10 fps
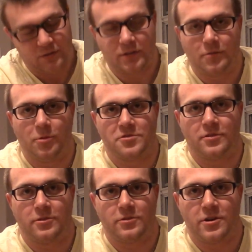was a
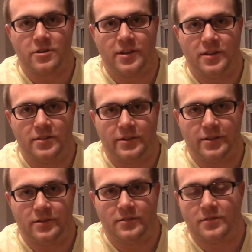little gunky in
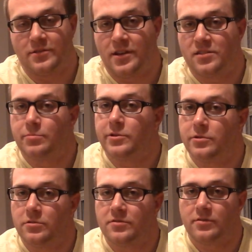there. This has been
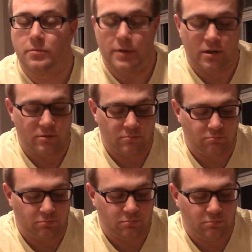used for about a
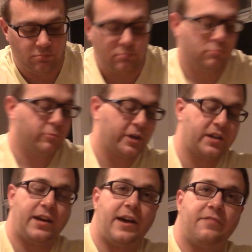week and a
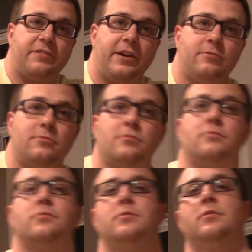half now.
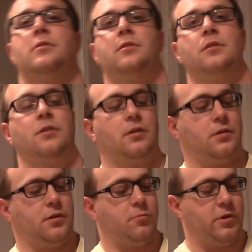I
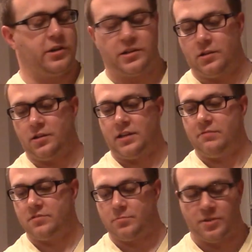wanted to give
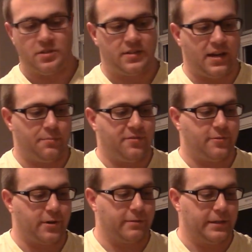it some good time before
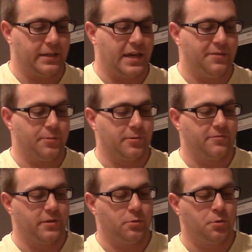I really gave you a
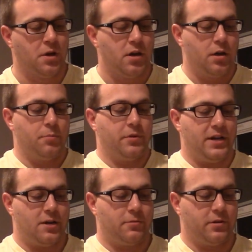review, but
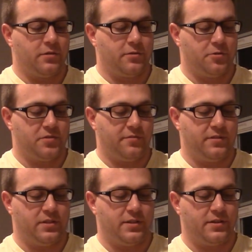now we're going to throw stuff
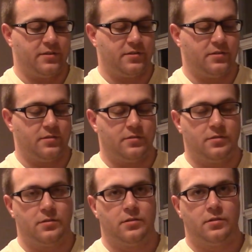in there
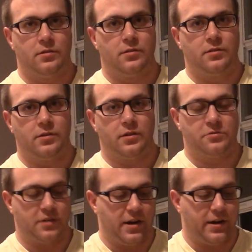and
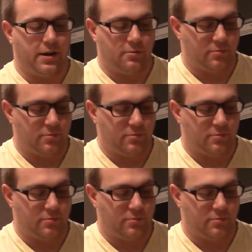try it out,